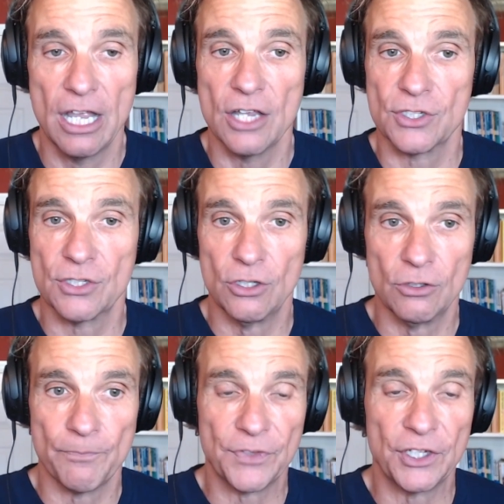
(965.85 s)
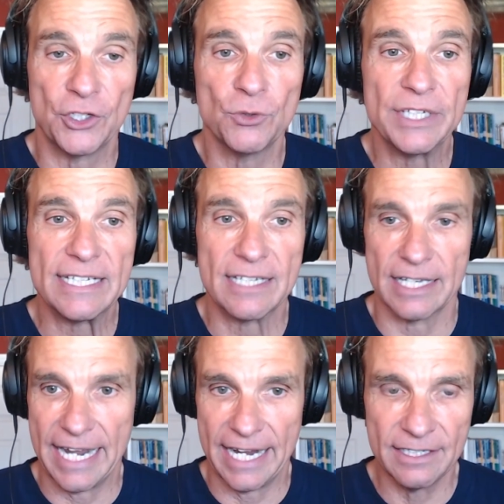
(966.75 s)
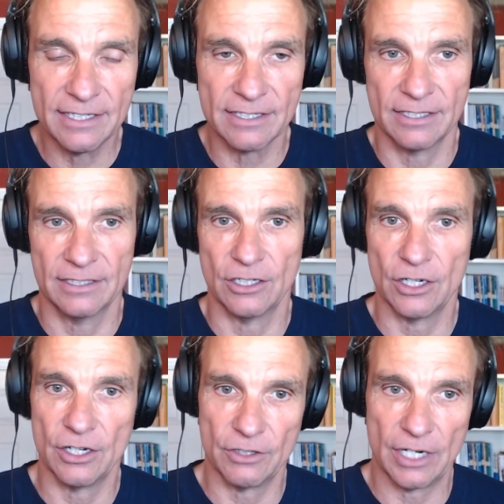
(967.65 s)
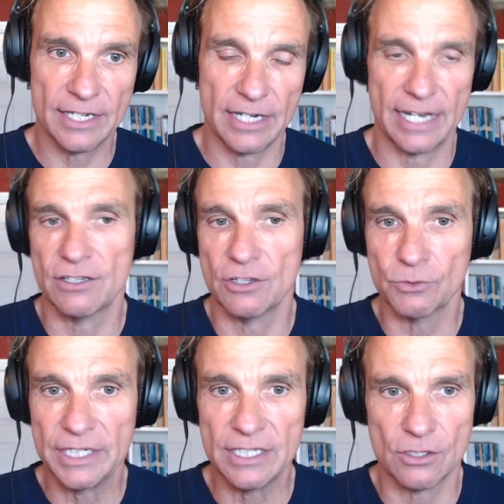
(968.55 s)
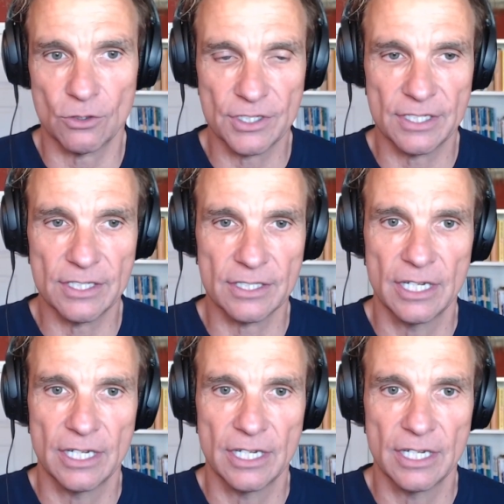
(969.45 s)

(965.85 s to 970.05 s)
So you need land, right, and the resources